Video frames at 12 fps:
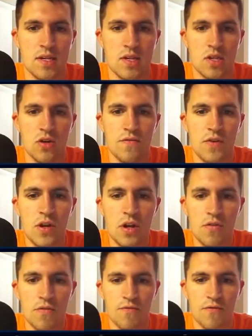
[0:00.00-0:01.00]
So if you
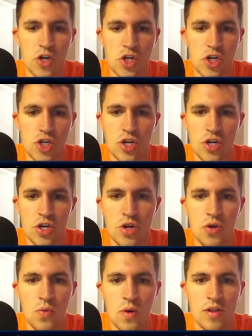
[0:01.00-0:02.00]
don't for sure know
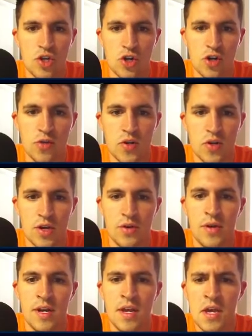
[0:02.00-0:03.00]
where the troops are
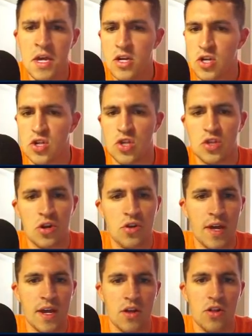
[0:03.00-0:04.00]
going, just throw
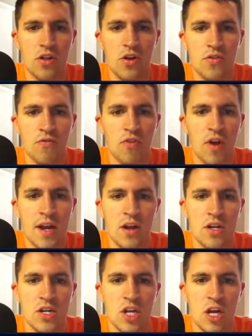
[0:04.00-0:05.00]
that clone right
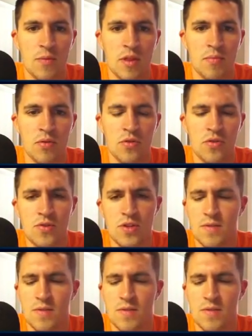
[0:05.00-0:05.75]
on top of the balloons.